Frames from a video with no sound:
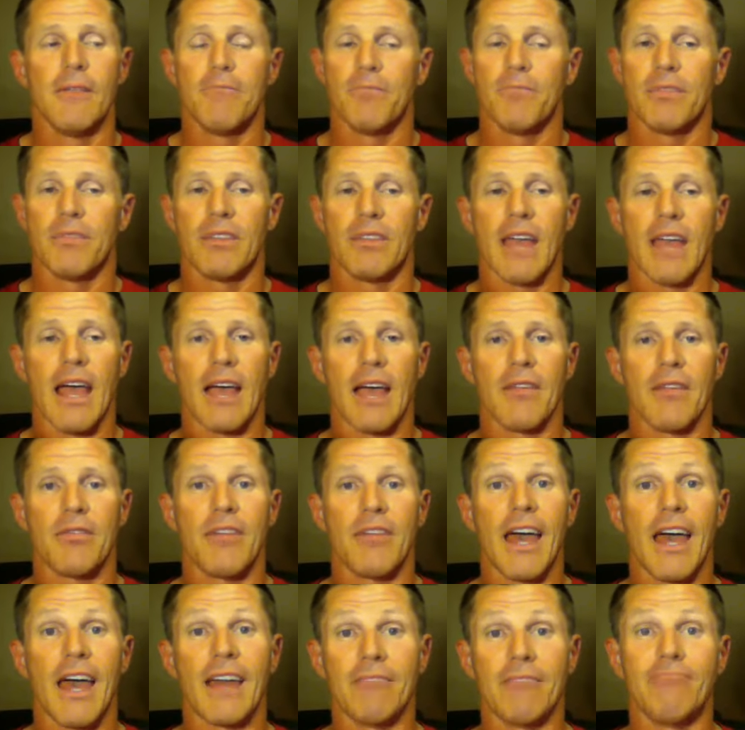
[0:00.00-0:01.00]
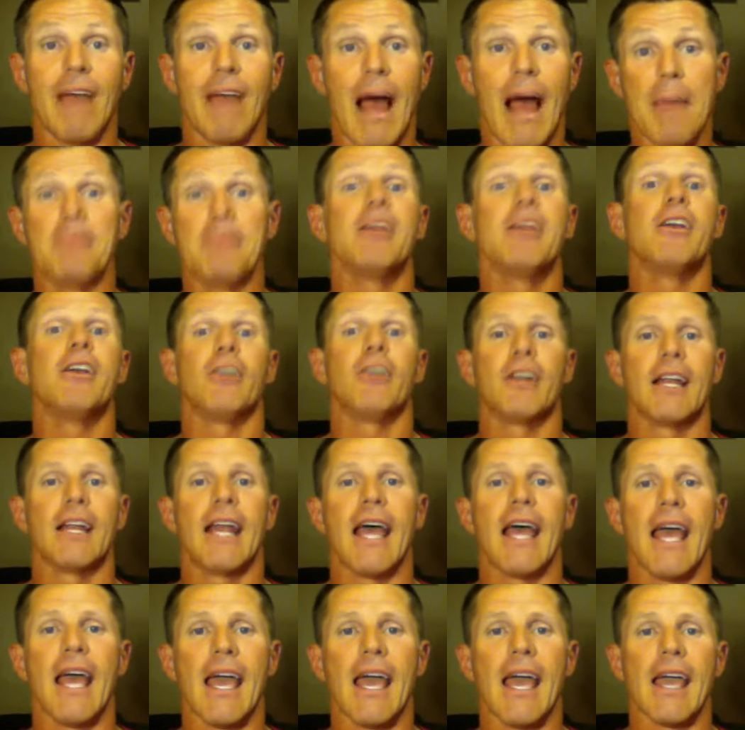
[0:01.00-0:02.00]
that I'm here
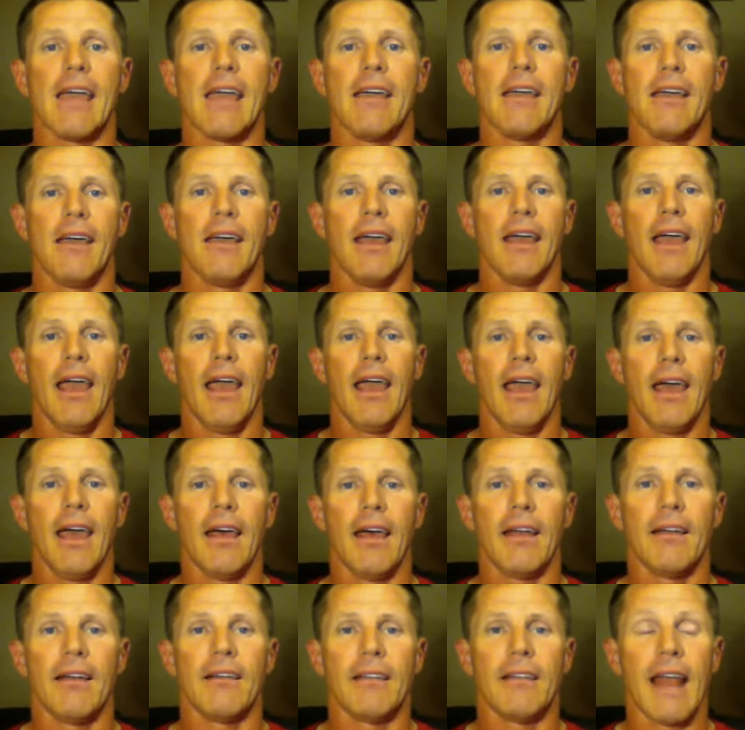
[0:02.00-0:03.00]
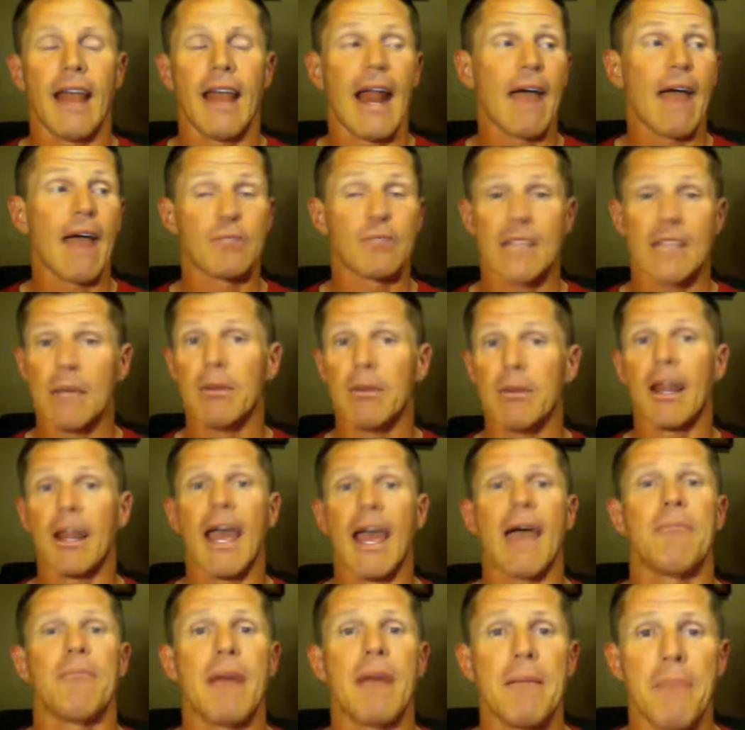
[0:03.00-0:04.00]
today, and that I was able to
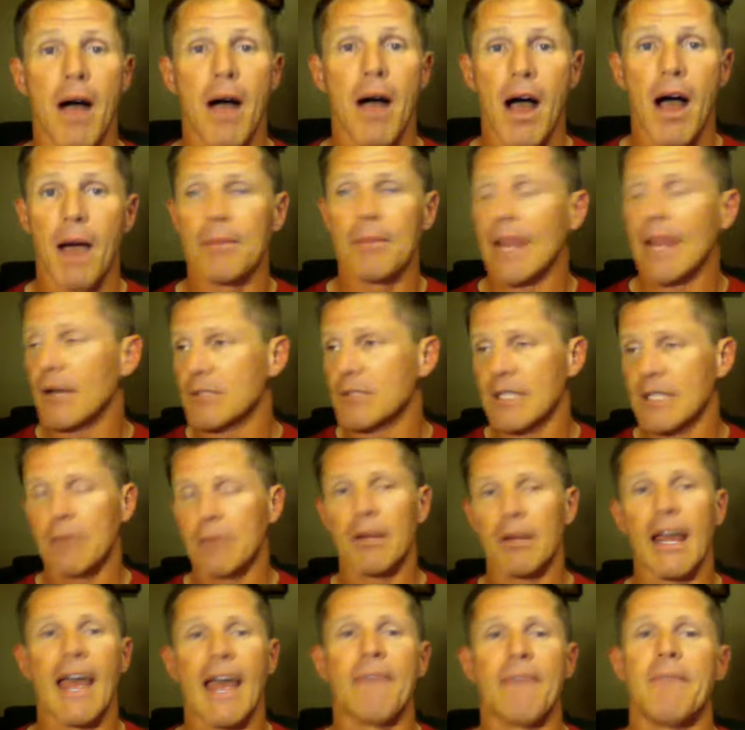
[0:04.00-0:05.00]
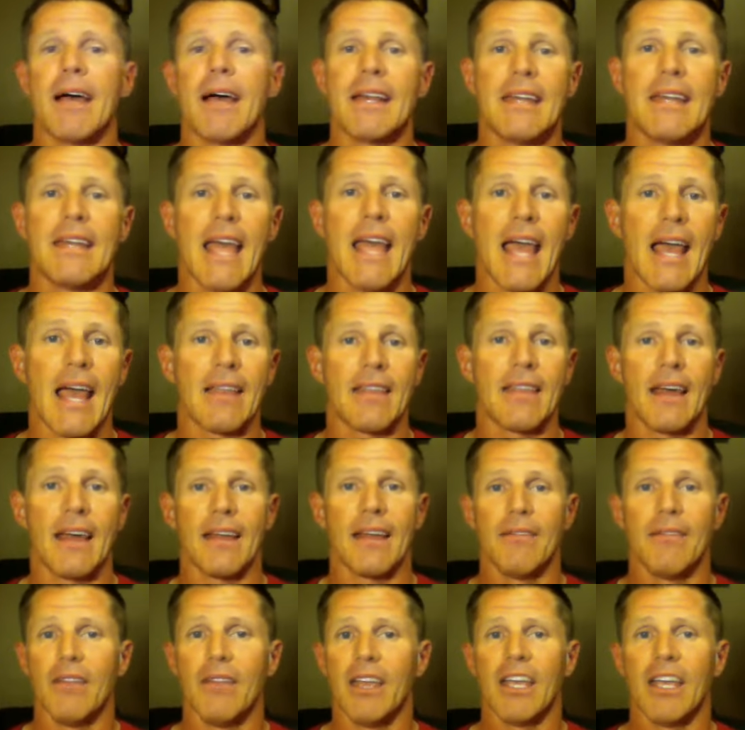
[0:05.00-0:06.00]
have my mom, that I was able to have my dad,
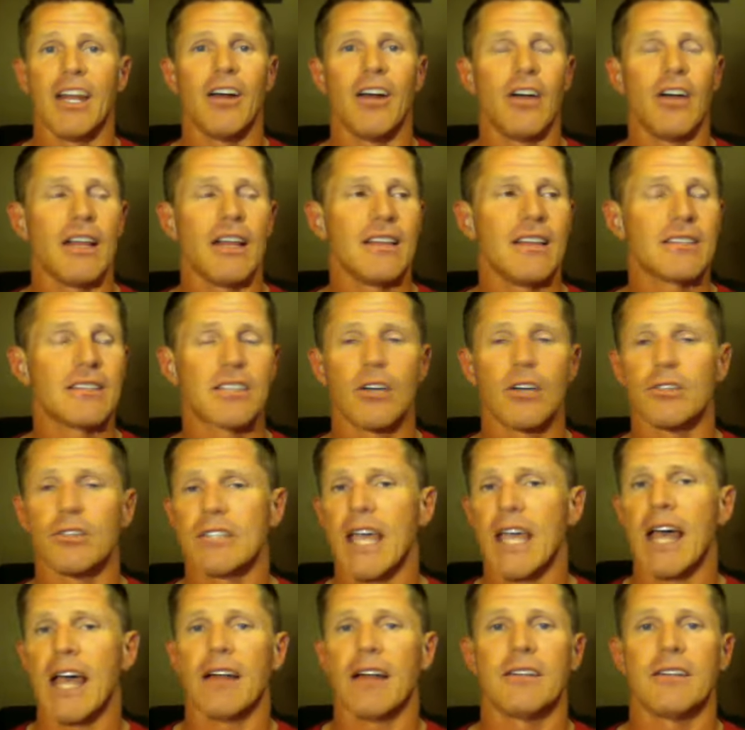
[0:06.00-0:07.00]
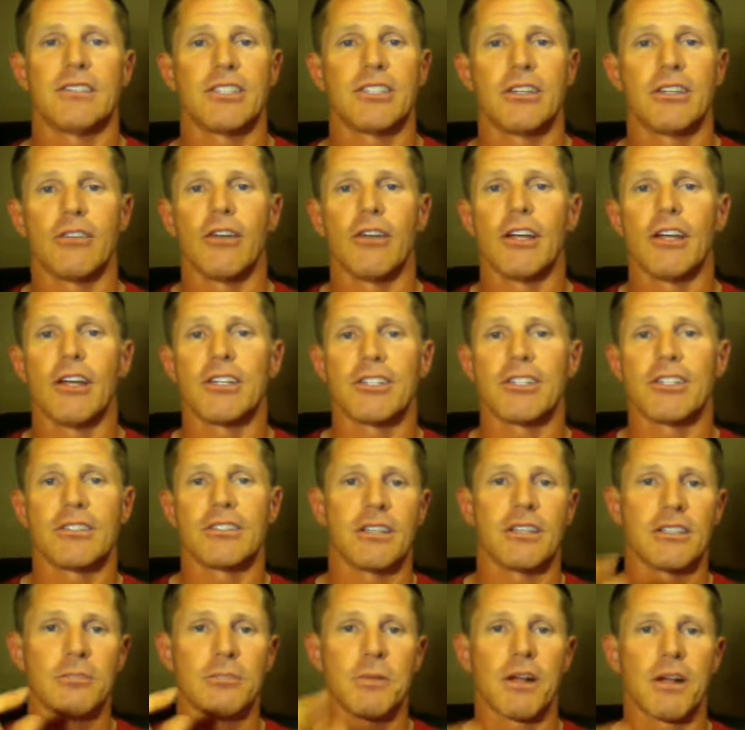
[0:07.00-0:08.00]
and this goes countless generations,
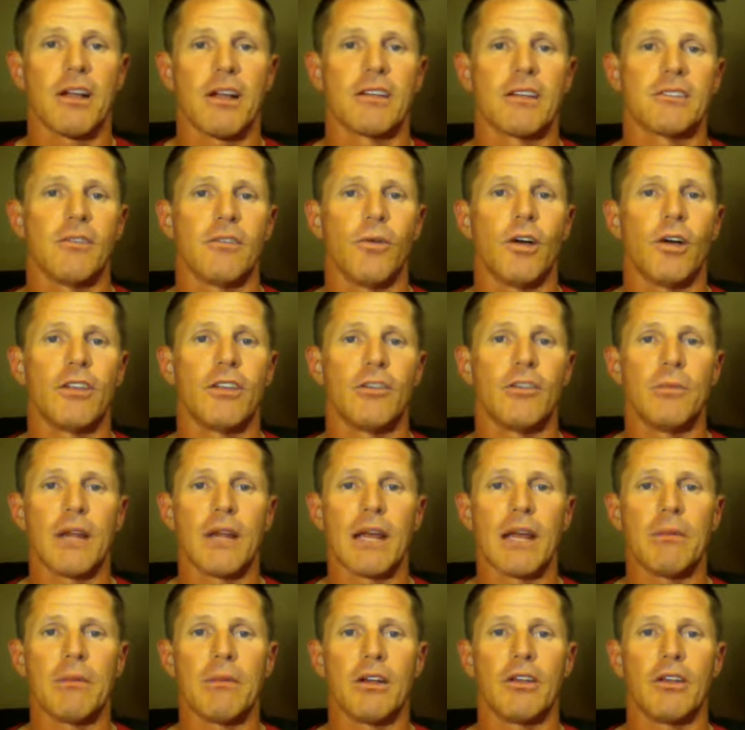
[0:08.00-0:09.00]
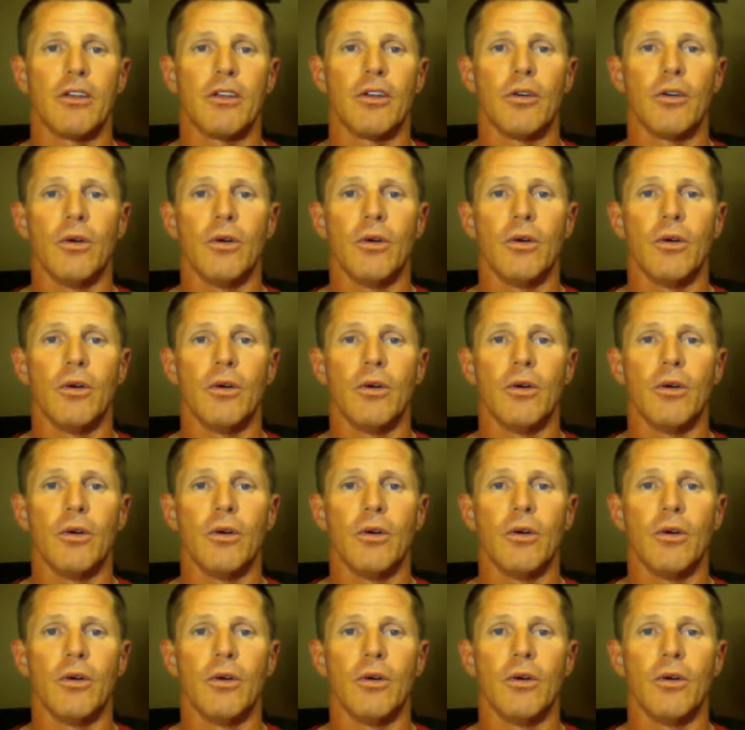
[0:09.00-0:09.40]
and it's because of what you've been able to do